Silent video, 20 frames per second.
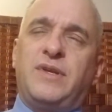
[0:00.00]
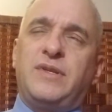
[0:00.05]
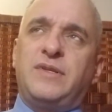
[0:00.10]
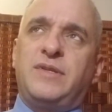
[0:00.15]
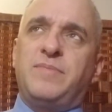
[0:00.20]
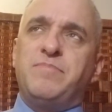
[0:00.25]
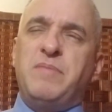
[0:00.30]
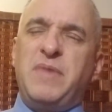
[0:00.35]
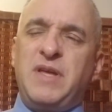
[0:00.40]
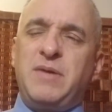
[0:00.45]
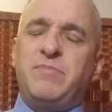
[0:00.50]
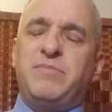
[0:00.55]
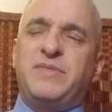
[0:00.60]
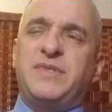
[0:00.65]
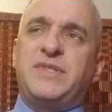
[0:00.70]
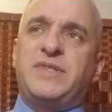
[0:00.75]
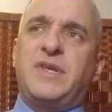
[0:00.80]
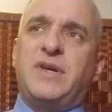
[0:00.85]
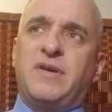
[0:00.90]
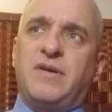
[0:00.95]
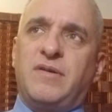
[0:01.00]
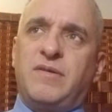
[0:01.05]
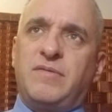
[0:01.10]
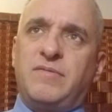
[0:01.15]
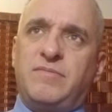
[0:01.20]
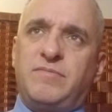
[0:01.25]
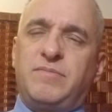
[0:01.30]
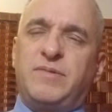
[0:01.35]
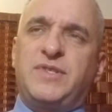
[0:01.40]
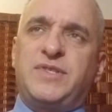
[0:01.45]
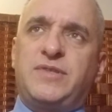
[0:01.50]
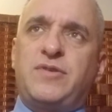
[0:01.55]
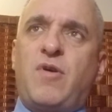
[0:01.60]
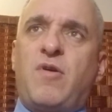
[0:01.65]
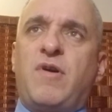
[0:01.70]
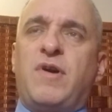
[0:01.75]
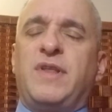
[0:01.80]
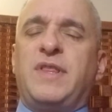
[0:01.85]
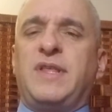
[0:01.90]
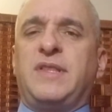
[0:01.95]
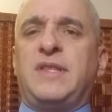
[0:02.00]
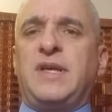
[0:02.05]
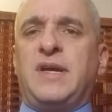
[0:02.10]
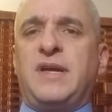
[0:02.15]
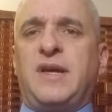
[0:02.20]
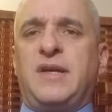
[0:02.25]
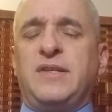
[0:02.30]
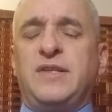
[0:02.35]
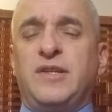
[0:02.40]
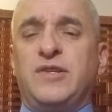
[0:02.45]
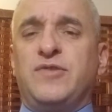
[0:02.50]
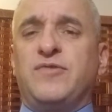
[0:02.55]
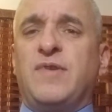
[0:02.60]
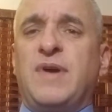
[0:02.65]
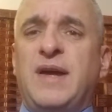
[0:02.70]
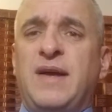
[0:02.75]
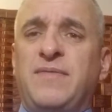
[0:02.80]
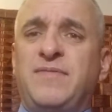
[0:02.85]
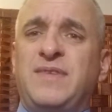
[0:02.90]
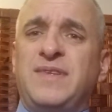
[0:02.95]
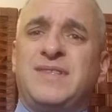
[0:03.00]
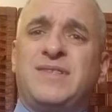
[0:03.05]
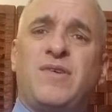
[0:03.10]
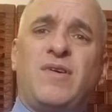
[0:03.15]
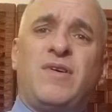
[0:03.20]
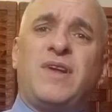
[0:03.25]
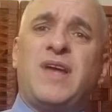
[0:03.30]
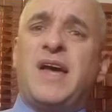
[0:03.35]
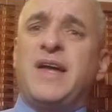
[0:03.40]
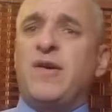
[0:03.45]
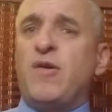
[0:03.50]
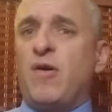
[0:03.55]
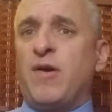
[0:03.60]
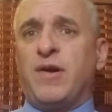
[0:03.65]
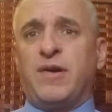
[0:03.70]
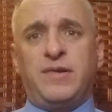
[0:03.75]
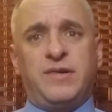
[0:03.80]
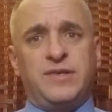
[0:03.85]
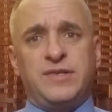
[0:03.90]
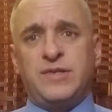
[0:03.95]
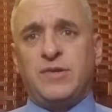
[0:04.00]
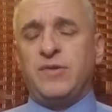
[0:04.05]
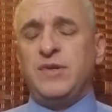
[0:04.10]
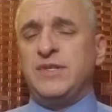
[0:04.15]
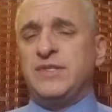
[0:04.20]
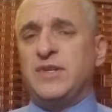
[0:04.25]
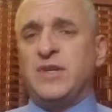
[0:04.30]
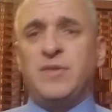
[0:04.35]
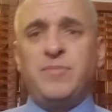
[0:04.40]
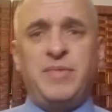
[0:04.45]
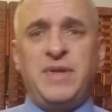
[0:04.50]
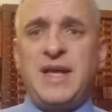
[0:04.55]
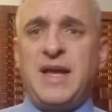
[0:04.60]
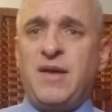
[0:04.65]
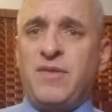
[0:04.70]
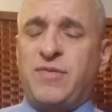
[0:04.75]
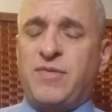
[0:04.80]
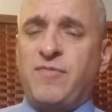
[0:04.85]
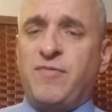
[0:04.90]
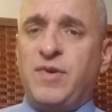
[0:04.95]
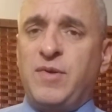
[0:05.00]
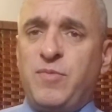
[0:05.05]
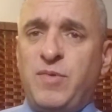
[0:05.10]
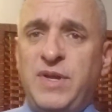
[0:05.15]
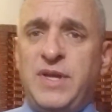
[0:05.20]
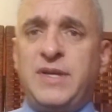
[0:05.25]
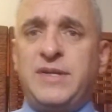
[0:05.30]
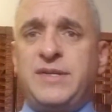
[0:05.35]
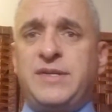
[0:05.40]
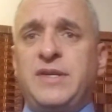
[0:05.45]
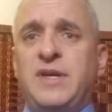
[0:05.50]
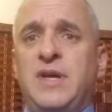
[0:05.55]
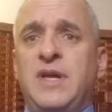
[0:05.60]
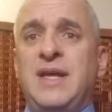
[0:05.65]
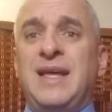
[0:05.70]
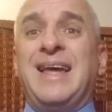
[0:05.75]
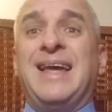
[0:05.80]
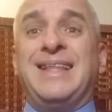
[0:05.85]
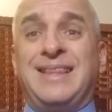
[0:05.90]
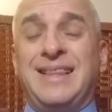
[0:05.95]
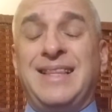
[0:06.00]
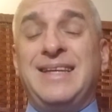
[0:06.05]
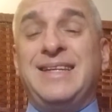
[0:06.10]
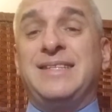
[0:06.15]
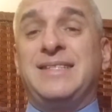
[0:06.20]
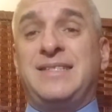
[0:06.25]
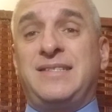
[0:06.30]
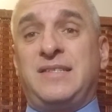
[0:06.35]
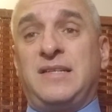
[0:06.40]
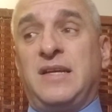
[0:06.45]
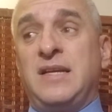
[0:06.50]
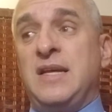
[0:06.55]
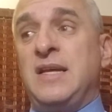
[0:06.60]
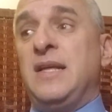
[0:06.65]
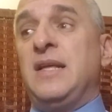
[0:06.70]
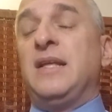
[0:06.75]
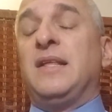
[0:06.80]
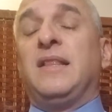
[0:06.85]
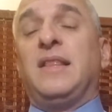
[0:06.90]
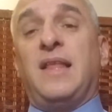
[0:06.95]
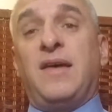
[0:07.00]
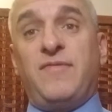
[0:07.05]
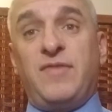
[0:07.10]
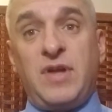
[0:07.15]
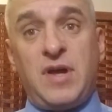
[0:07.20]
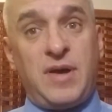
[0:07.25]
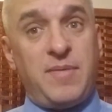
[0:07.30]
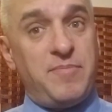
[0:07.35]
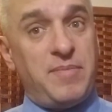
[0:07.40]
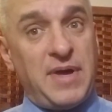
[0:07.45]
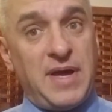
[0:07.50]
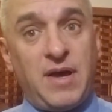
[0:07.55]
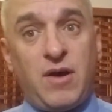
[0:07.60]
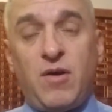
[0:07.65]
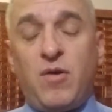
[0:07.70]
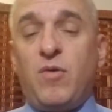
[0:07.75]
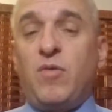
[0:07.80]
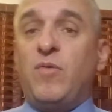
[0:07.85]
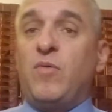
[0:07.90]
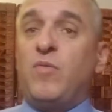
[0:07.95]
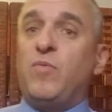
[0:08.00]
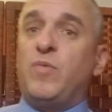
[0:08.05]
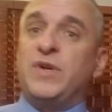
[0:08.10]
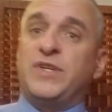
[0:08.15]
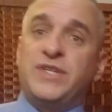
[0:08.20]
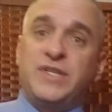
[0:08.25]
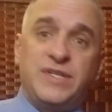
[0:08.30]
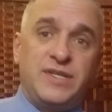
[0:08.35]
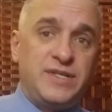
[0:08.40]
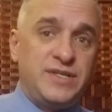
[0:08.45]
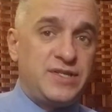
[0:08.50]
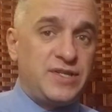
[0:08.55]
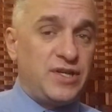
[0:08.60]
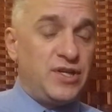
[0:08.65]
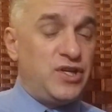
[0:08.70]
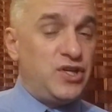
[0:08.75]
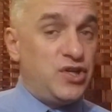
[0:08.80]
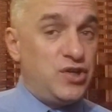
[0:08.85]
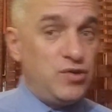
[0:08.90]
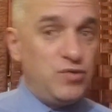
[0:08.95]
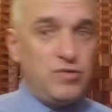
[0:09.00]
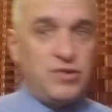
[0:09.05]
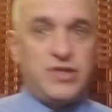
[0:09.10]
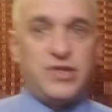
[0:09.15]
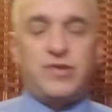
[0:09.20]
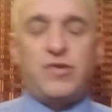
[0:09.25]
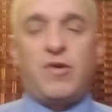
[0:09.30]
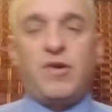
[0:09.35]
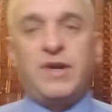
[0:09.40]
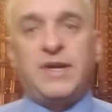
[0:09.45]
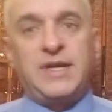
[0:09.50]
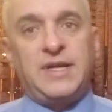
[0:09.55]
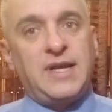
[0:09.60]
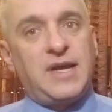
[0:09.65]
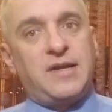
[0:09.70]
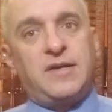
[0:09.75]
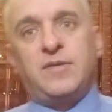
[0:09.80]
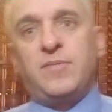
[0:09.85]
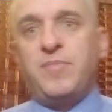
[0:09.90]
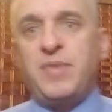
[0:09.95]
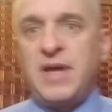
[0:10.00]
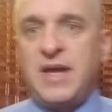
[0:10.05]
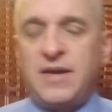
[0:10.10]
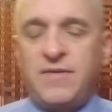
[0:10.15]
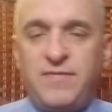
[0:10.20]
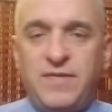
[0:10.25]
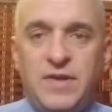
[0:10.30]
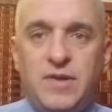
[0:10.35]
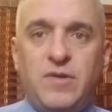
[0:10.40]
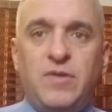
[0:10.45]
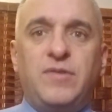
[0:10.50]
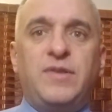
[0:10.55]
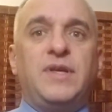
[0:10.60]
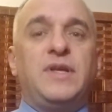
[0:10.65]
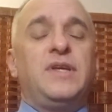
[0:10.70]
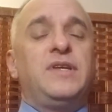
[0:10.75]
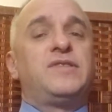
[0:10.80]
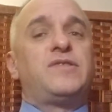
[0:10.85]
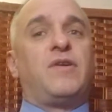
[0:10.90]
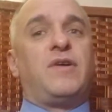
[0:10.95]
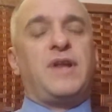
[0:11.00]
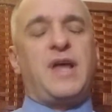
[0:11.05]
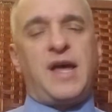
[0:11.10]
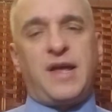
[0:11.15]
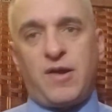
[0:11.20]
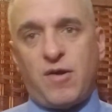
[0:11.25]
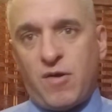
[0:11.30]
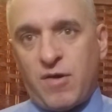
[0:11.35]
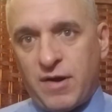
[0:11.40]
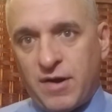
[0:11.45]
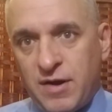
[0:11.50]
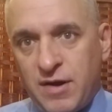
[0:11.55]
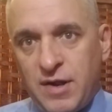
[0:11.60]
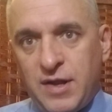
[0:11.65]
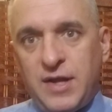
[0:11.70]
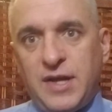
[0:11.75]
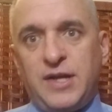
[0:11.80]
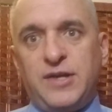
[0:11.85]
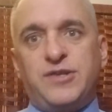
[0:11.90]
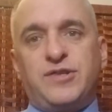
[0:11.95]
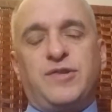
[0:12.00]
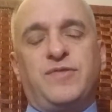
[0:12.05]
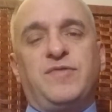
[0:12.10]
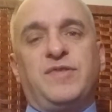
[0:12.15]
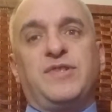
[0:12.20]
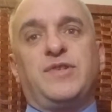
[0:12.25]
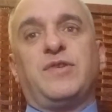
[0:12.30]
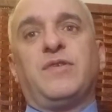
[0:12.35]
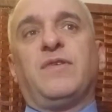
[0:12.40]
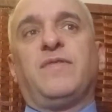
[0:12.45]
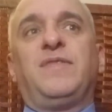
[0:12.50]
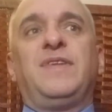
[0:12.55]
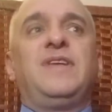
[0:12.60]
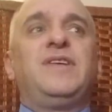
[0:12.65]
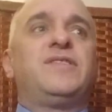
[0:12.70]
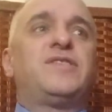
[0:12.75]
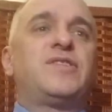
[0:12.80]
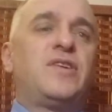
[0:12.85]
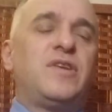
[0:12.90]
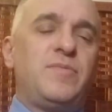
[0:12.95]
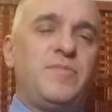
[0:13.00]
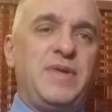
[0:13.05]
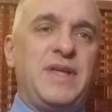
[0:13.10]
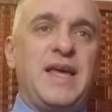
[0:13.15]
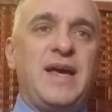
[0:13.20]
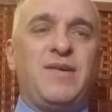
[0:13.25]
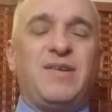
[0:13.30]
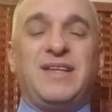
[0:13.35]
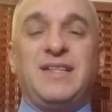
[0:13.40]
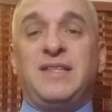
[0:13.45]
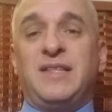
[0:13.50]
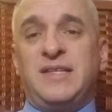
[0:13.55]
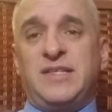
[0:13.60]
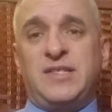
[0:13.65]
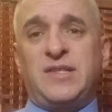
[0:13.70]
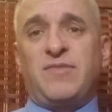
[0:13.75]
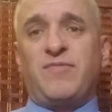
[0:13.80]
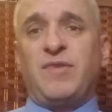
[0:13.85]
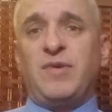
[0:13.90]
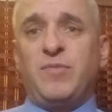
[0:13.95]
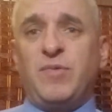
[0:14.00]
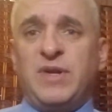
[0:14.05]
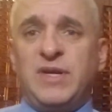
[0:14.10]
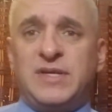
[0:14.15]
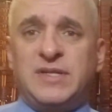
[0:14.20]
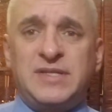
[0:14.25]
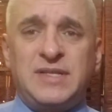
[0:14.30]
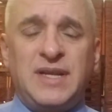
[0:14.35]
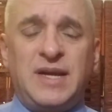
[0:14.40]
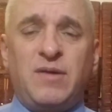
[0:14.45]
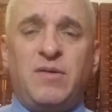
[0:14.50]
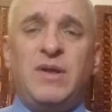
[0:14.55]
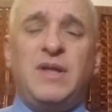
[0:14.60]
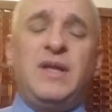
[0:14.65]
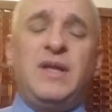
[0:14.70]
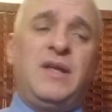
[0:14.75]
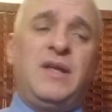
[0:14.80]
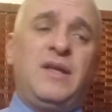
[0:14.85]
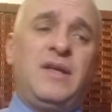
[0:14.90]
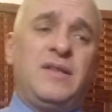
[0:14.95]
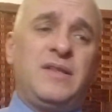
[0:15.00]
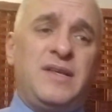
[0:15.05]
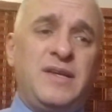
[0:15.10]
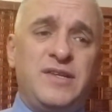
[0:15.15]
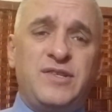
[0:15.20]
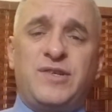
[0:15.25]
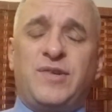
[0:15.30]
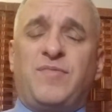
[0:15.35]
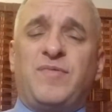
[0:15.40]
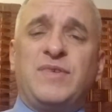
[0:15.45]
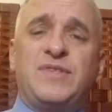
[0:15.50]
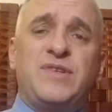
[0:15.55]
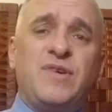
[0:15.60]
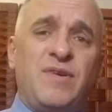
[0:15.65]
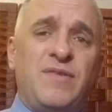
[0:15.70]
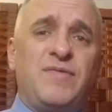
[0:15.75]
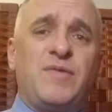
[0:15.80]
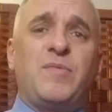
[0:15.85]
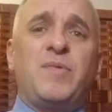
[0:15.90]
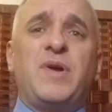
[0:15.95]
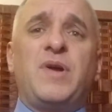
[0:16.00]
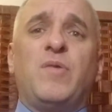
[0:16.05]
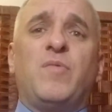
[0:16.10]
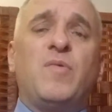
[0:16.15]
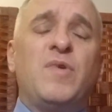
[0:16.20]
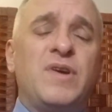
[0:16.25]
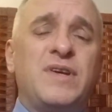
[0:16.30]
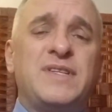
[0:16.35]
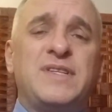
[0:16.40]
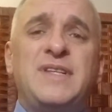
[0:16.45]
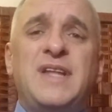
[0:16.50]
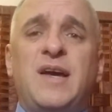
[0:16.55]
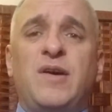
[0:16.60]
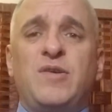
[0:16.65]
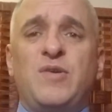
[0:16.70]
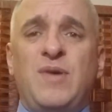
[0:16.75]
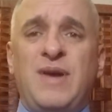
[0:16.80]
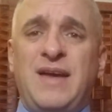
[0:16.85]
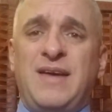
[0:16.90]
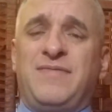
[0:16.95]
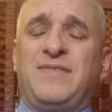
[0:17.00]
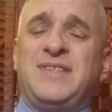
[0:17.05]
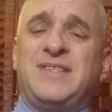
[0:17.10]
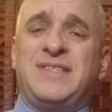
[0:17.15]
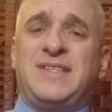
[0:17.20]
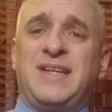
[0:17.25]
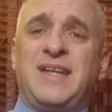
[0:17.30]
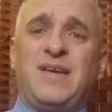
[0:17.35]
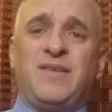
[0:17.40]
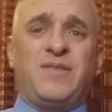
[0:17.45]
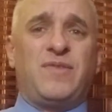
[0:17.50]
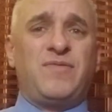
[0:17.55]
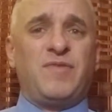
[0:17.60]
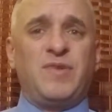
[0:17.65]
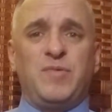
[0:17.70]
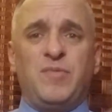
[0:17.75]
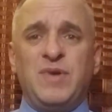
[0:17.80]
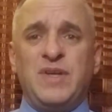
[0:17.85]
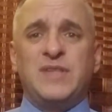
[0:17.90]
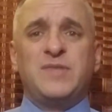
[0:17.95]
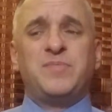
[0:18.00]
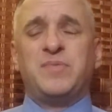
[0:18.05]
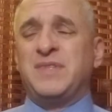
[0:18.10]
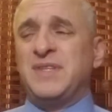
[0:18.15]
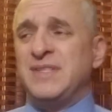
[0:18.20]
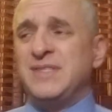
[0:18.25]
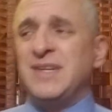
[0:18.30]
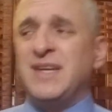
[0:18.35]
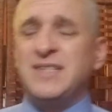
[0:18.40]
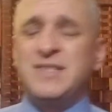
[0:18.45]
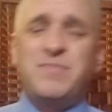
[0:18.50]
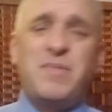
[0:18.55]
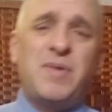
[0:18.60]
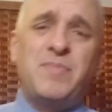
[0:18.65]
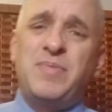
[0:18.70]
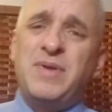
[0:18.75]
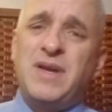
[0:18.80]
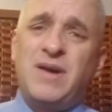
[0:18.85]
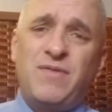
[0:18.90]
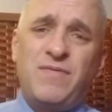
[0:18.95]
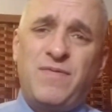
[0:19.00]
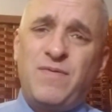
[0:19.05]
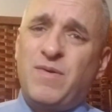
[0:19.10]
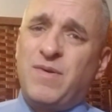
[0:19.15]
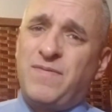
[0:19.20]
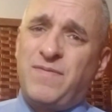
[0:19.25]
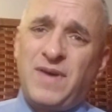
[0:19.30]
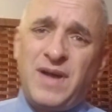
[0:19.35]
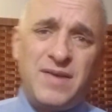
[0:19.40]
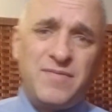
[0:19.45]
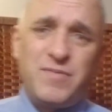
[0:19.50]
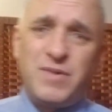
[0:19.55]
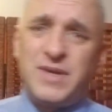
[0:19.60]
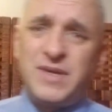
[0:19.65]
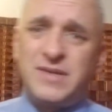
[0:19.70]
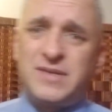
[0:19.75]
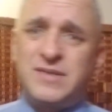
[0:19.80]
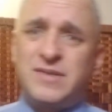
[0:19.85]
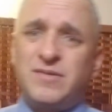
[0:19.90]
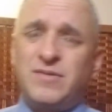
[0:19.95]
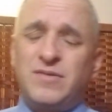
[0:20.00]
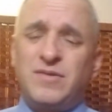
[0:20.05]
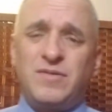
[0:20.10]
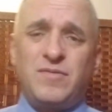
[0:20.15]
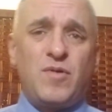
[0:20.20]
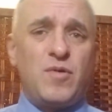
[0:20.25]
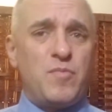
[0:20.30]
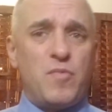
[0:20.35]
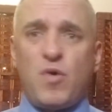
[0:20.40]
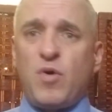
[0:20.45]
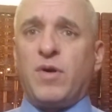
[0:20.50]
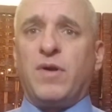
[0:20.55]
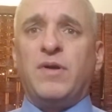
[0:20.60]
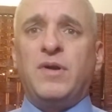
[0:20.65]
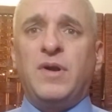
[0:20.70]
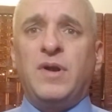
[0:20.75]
Mims, their star that they got in the draft, is on IR. So he's going to be out 3 weeks at least. Le'Veon Bell, which is a huge target out of the backfield, is on IR, injured reserve. He's going to be out at least 3 weeks. Now, the injured reserve, the way it works now, you have to sit out 3 weeks, but these guys might be out 4 or 5 weeks or more.